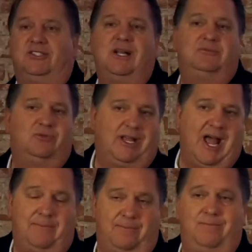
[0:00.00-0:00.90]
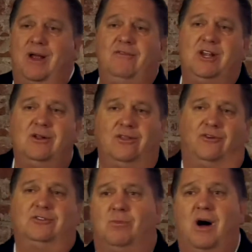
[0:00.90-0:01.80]
James, we cap every year the
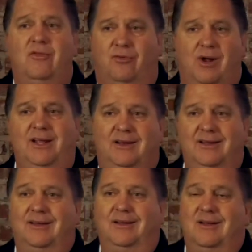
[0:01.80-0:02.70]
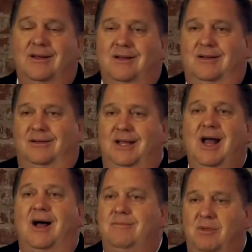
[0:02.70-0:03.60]
first month, right?
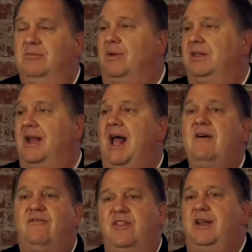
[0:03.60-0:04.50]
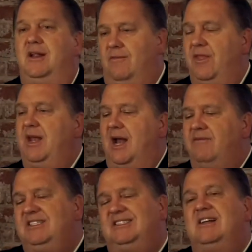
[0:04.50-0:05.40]
Yeah, month and a half. Then
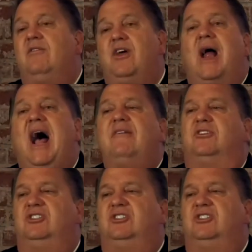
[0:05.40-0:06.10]
every sale thereafter is